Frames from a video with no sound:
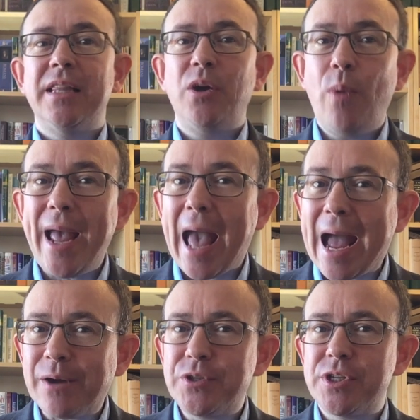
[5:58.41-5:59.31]
The way
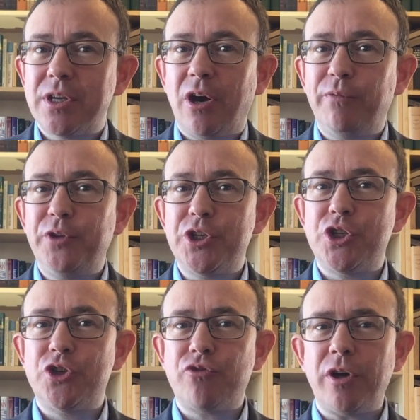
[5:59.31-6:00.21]
out of the
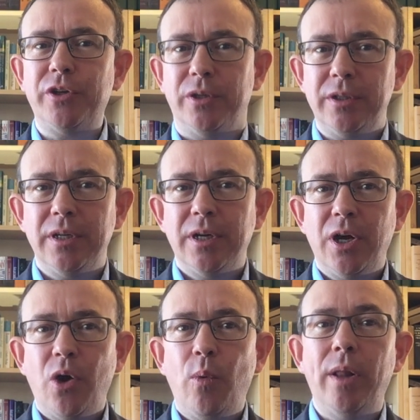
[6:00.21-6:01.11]
struggle
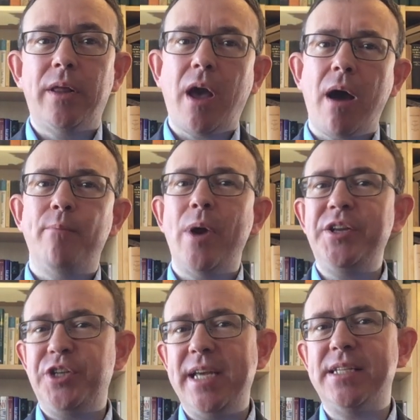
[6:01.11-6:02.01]
will come
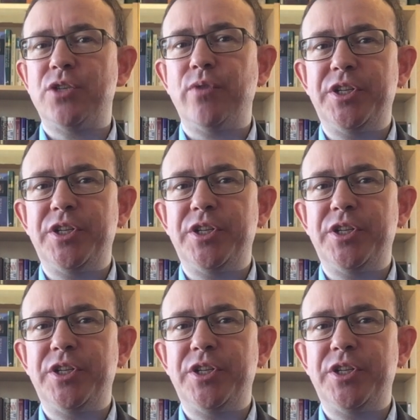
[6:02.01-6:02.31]
when Jesus